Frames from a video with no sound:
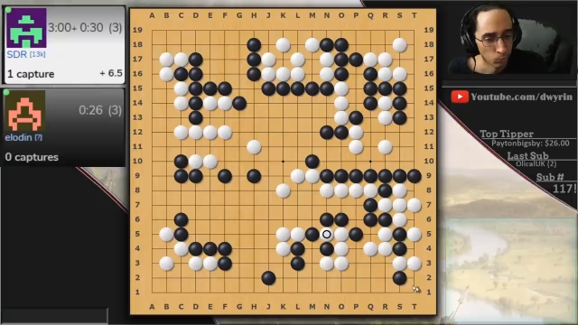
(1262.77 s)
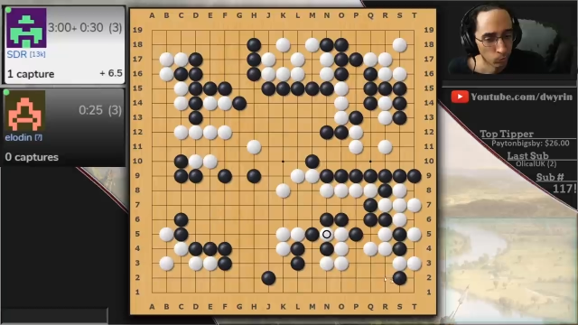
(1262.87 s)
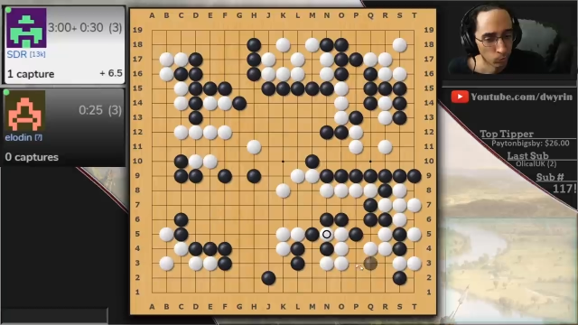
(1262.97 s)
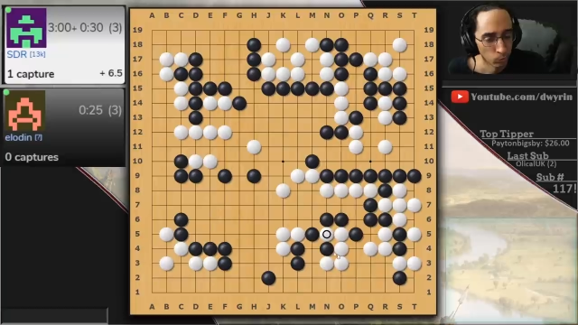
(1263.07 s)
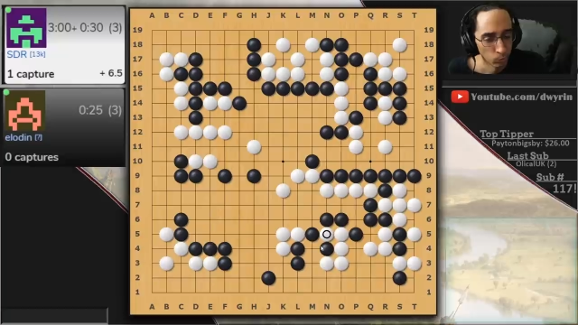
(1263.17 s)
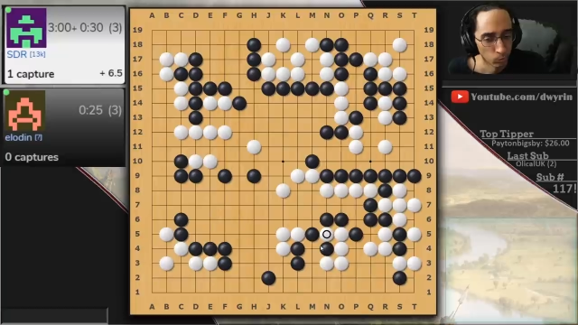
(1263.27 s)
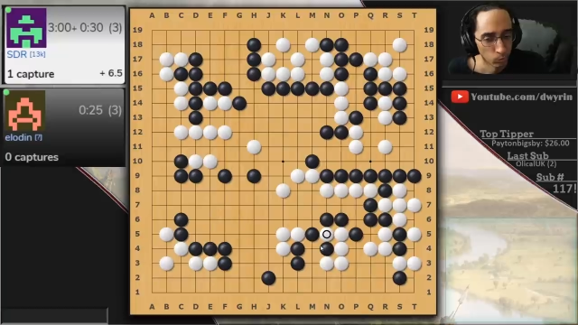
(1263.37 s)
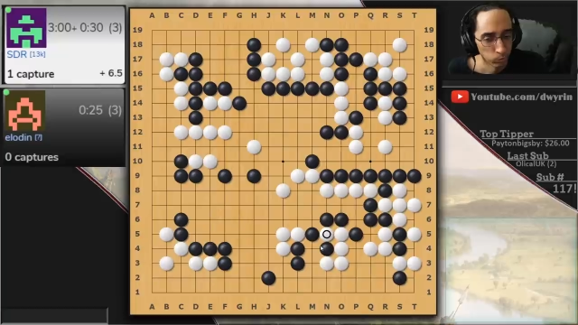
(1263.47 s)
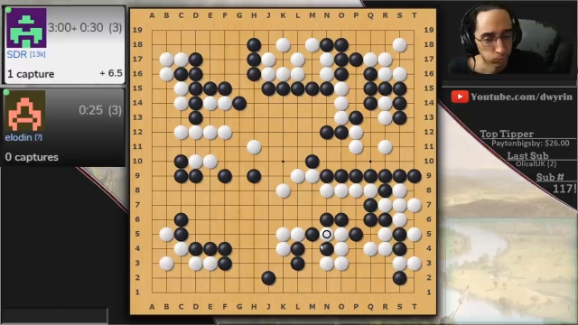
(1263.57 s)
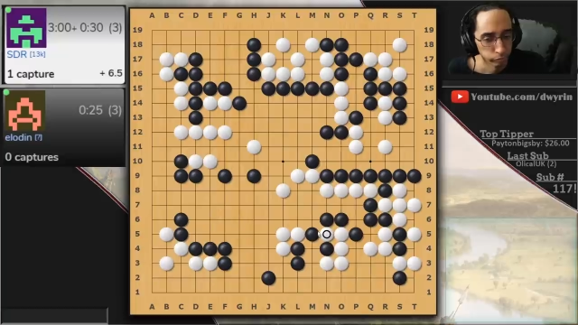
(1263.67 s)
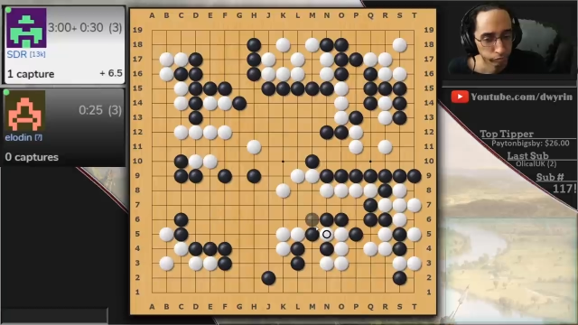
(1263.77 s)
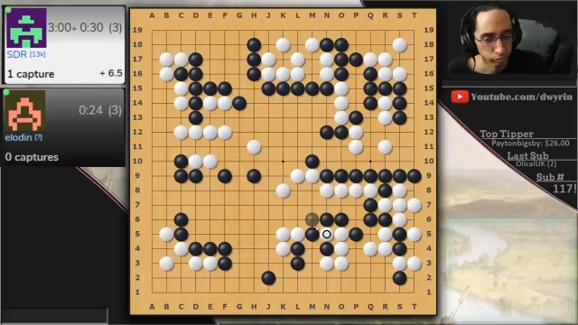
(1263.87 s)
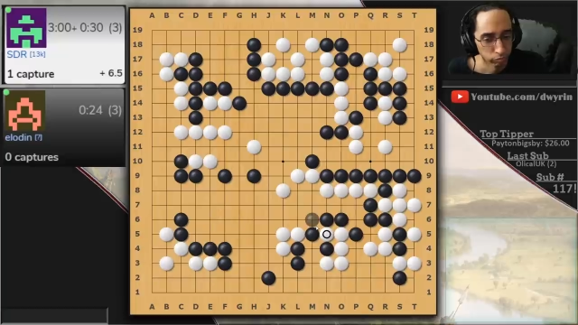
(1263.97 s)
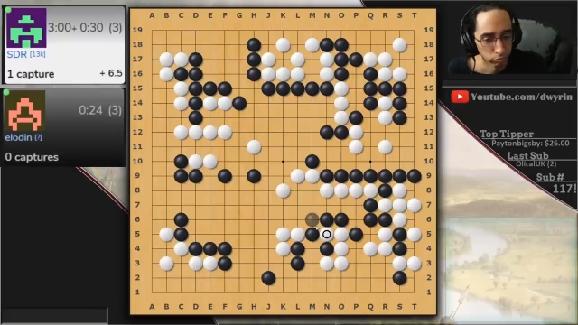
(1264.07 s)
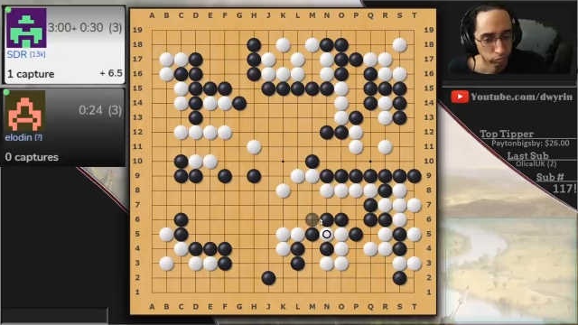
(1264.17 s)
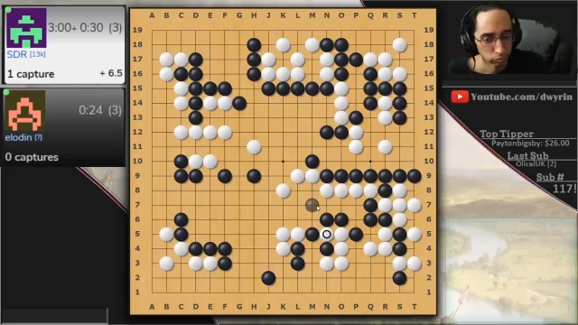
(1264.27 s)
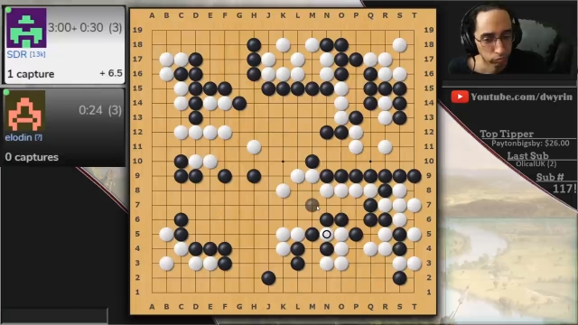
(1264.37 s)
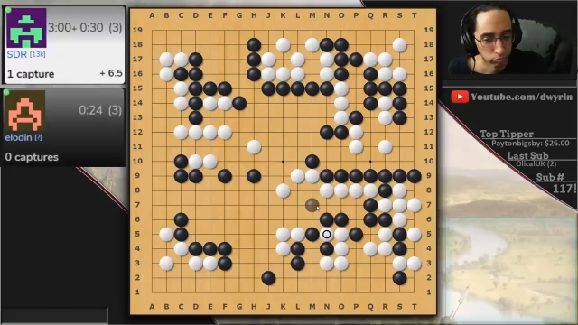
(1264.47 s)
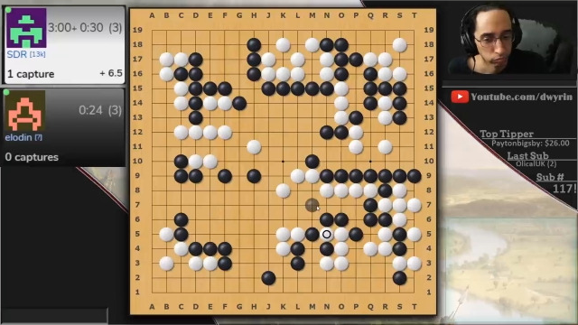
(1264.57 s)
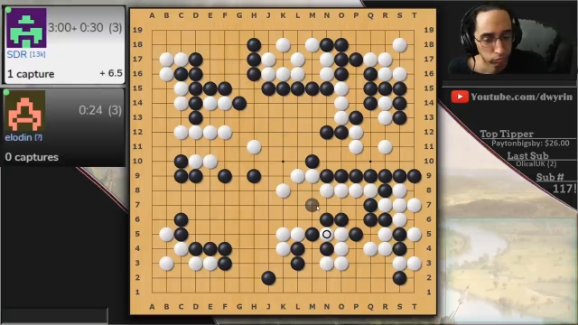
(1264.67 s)

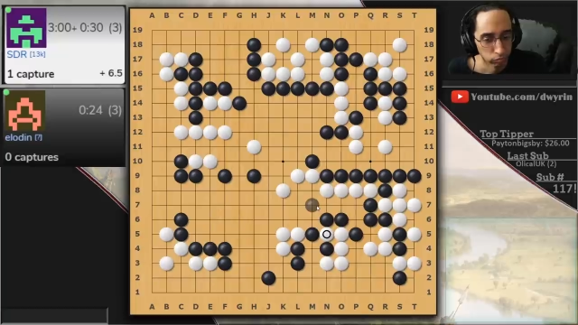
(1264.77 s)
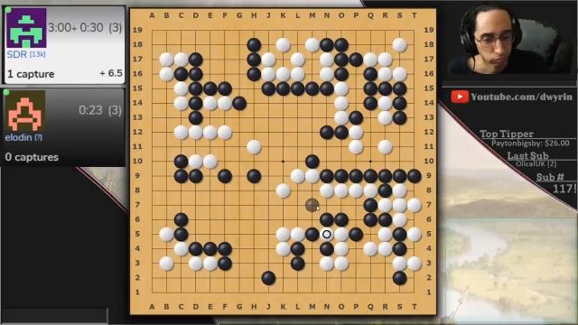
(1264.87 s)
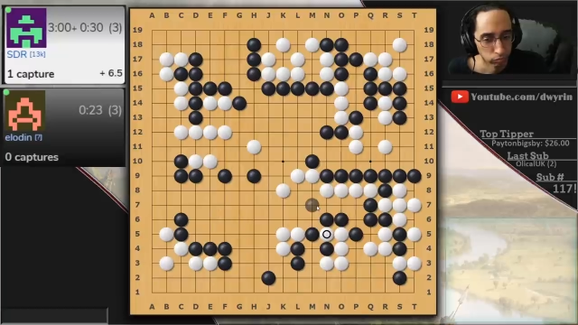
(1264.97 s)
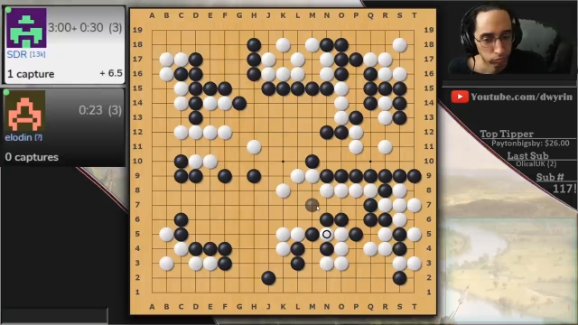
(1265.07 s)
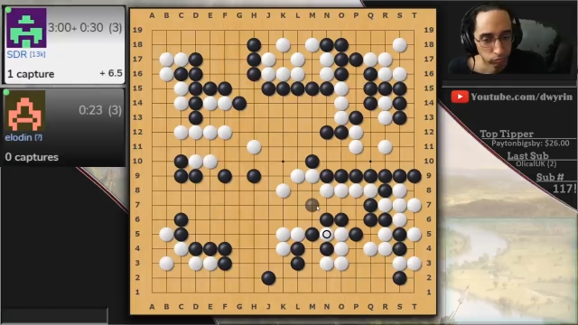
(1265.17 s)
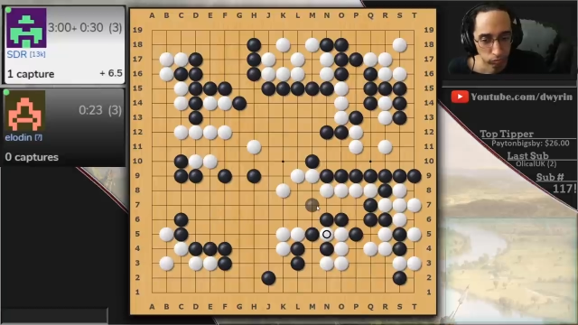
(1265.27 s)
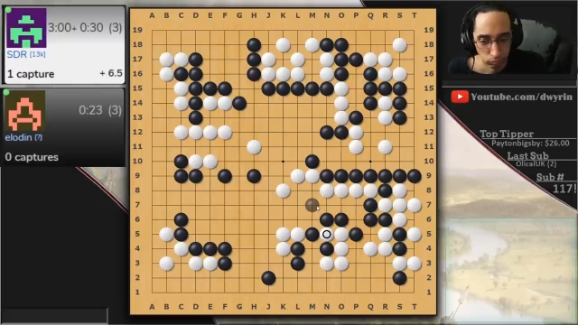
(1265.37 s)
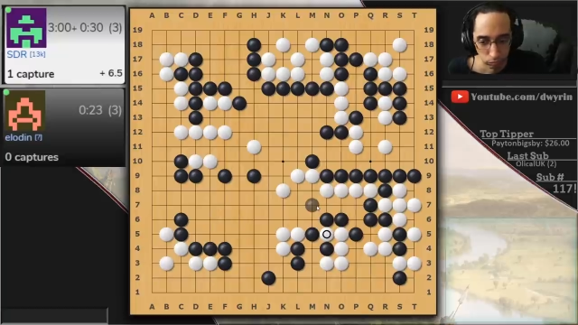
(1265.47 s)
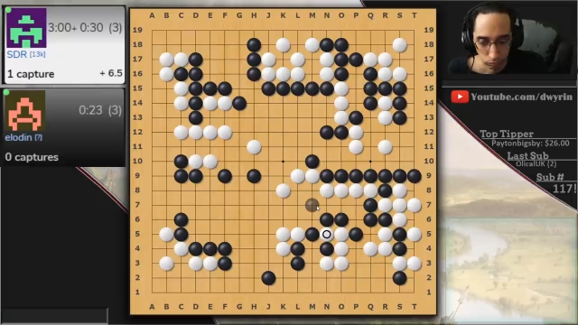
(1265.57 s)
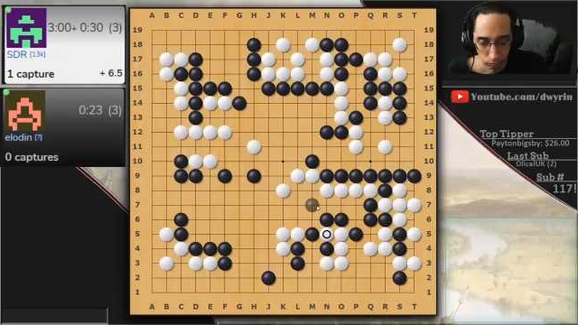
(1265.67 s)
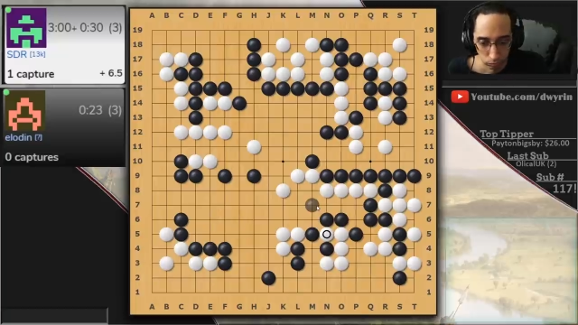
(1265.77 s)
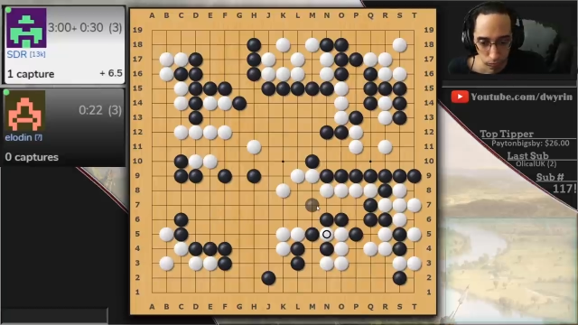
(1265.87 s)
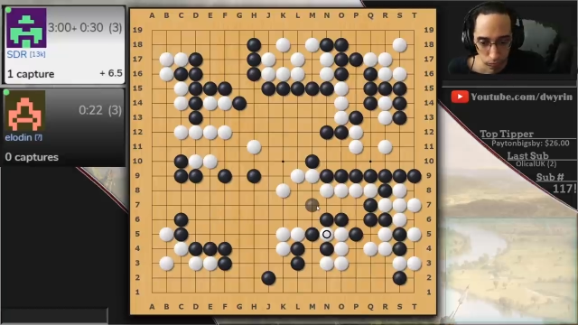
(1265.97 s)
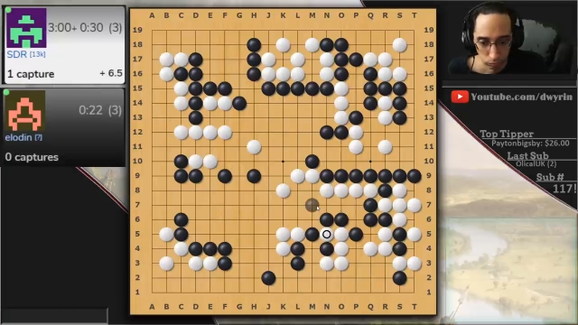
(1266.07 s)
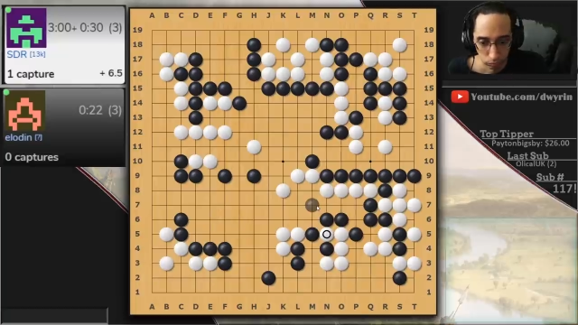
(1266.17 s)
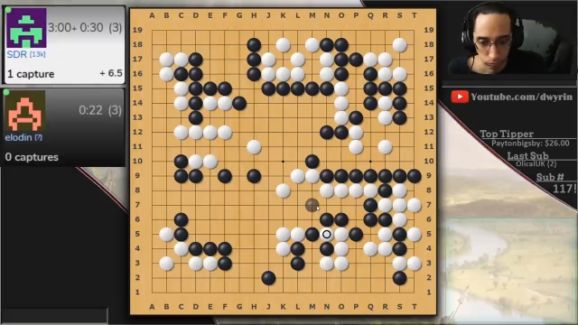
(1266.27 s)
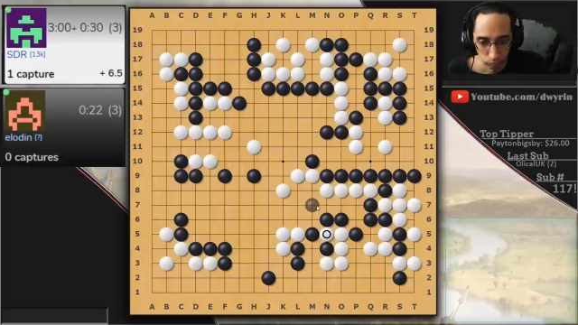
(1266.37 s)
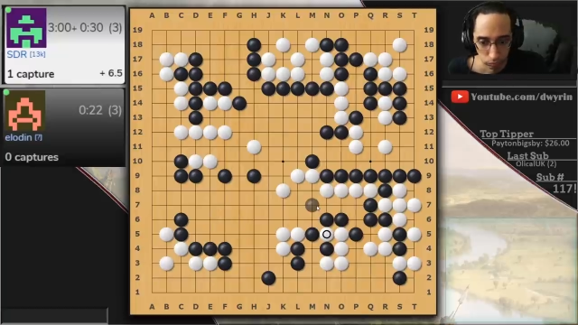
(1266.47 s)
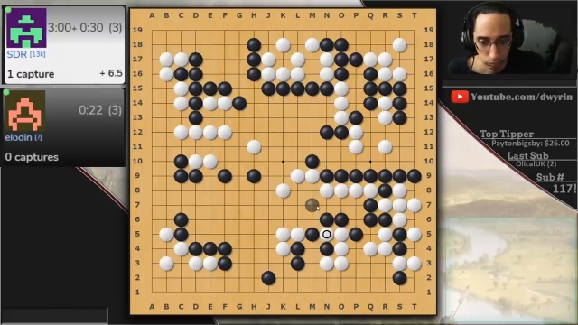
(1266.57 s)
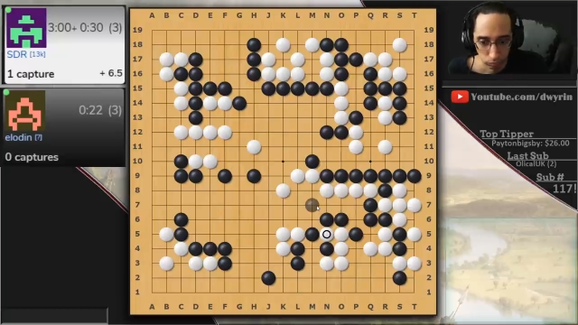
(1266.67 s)

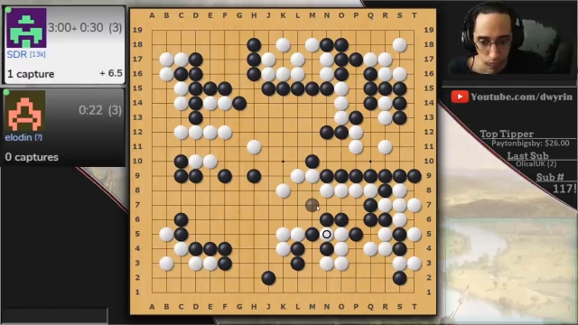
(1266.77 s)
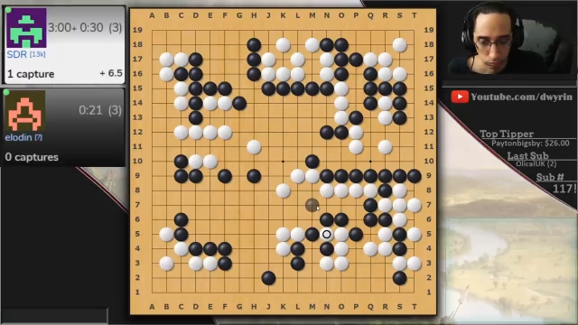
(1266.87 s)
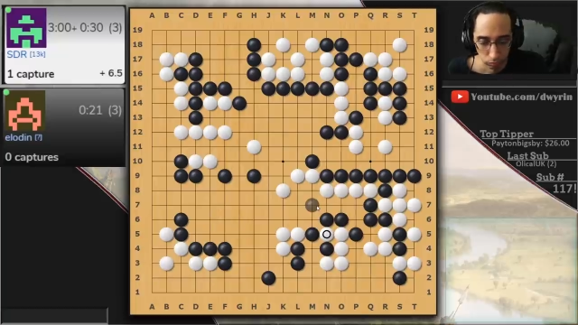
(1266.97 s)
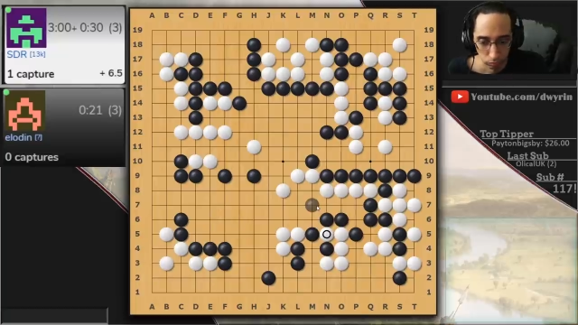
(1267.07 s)
(no one is talking)